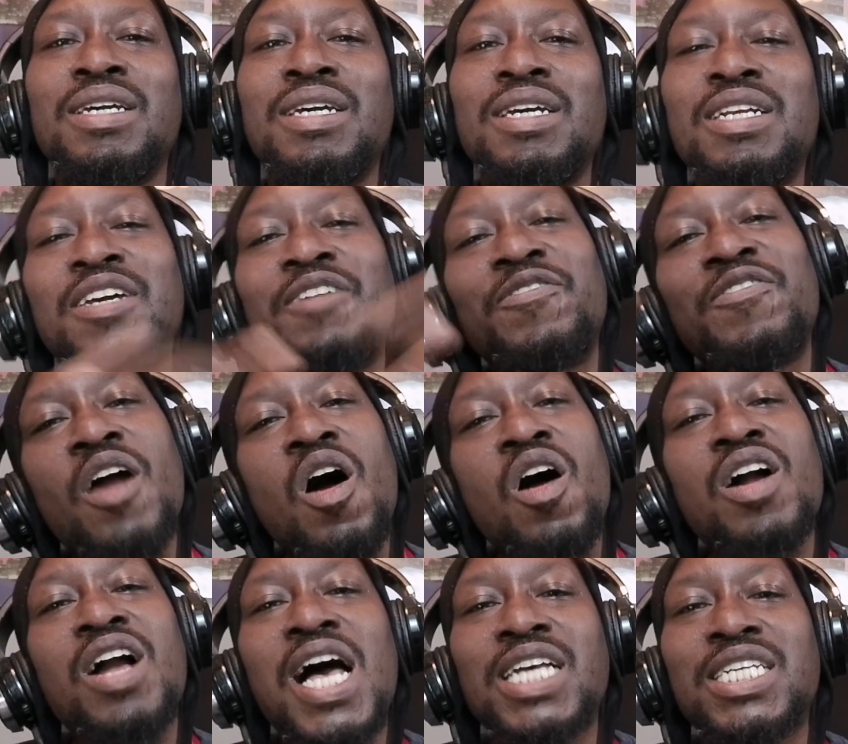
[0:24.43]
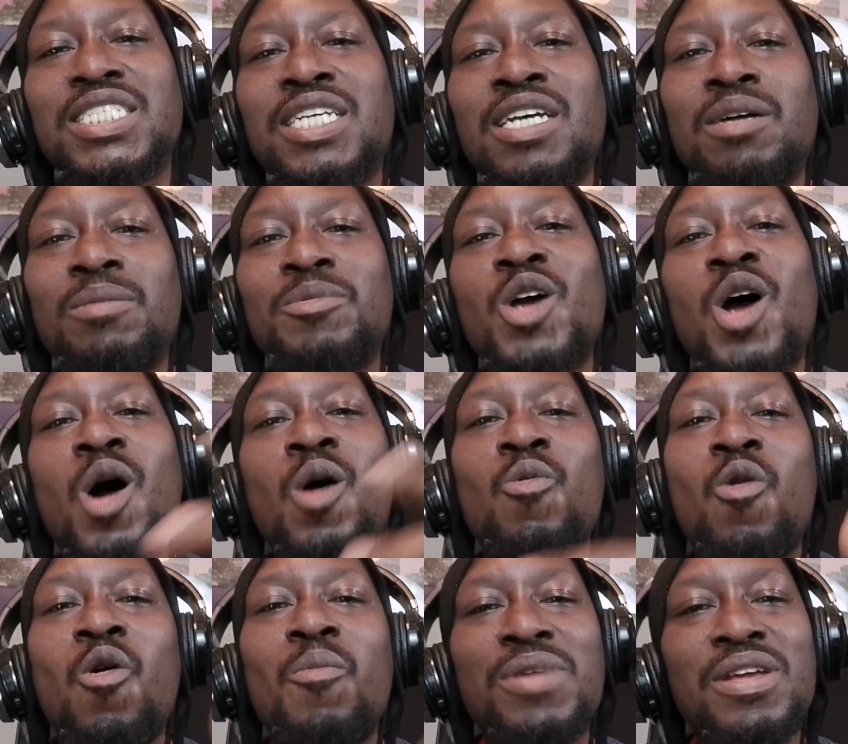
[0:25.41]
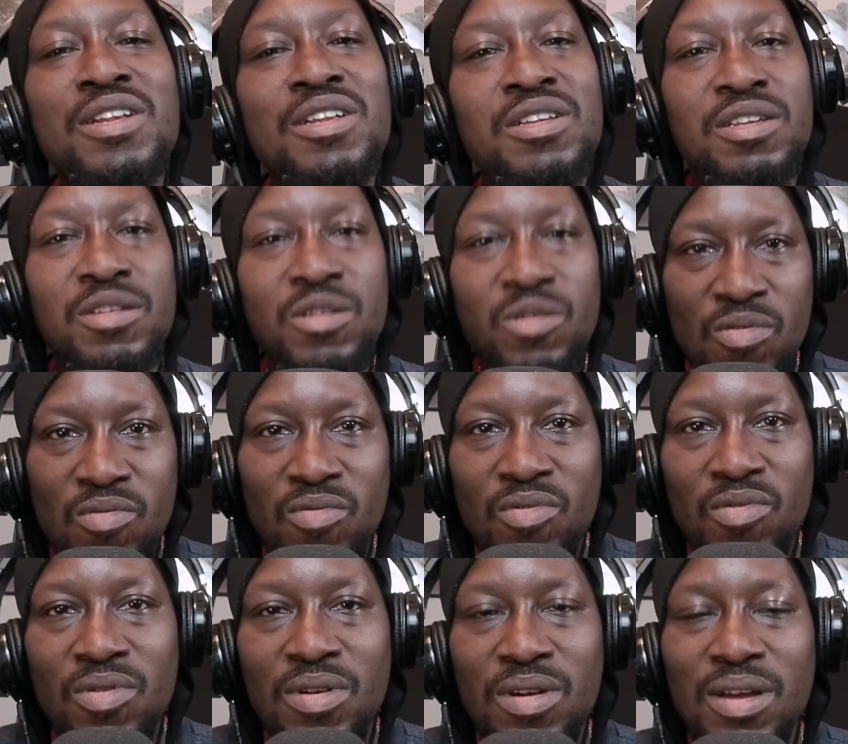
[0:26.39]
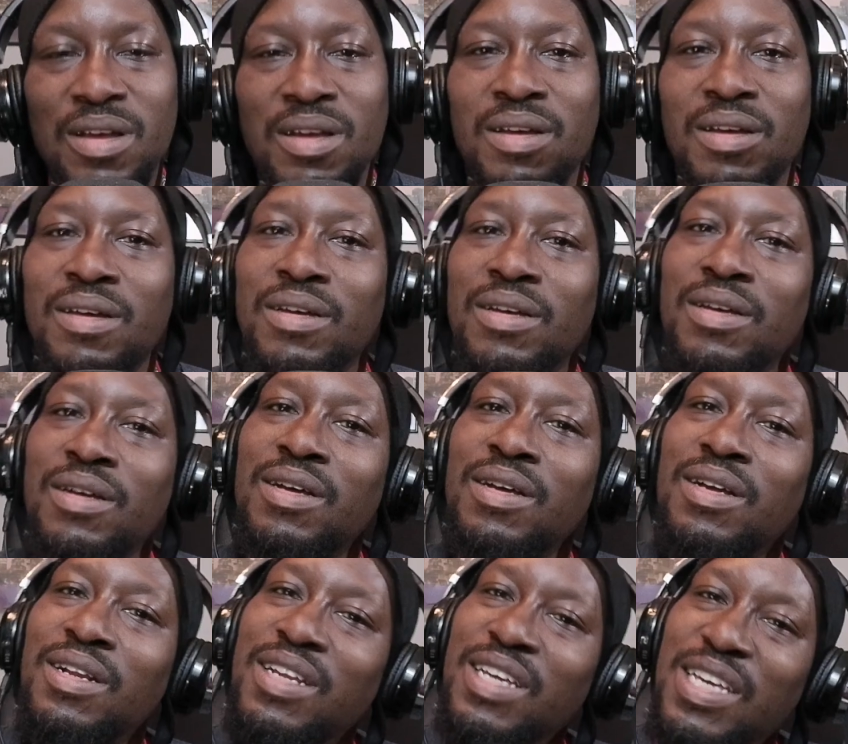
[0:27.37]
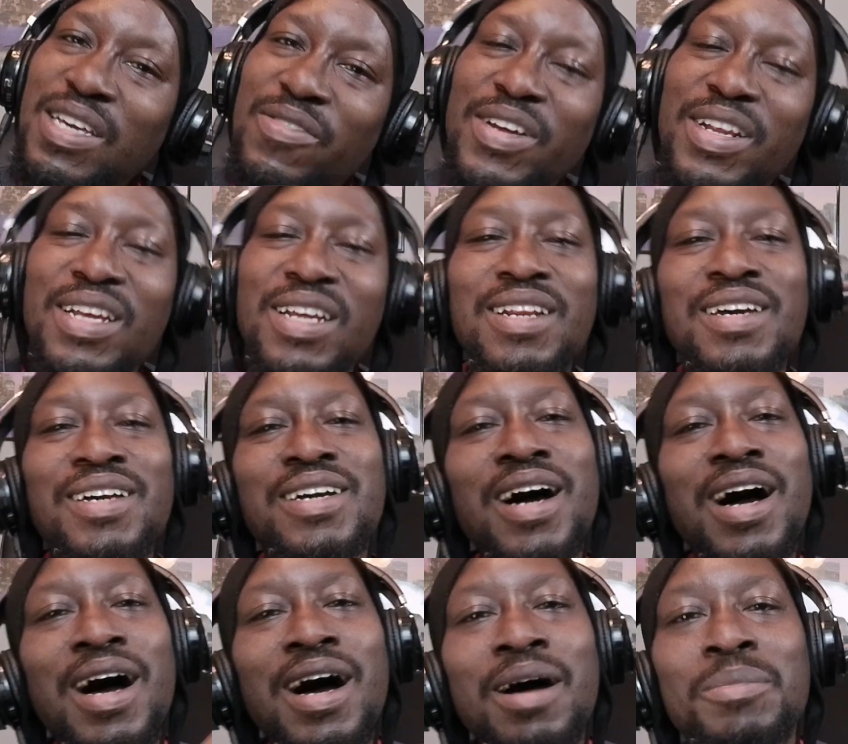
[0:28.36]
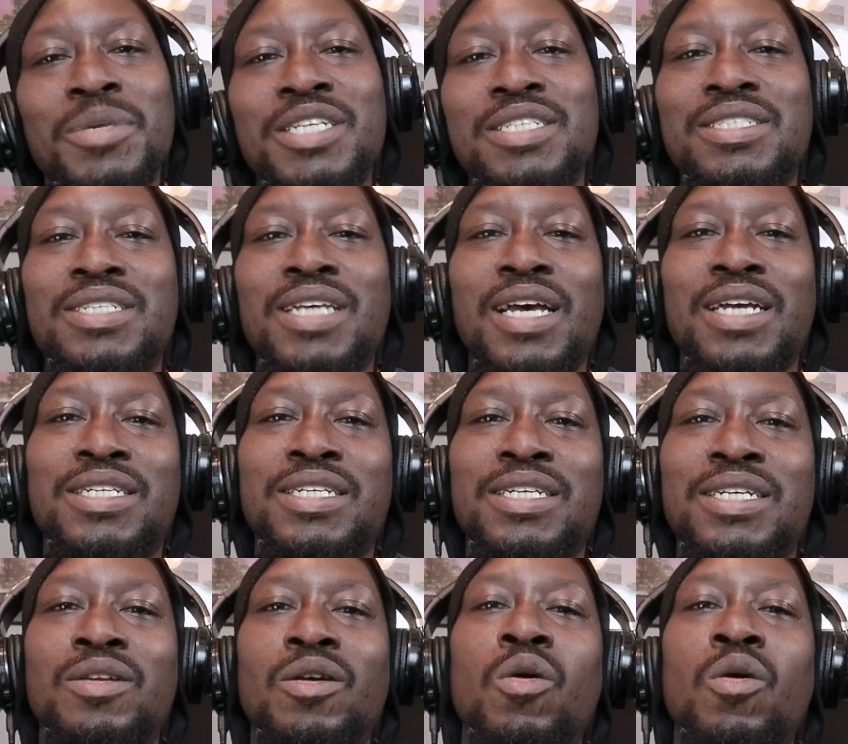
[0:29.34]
And if y'all got something y'all want me to do, leave it in the comment section.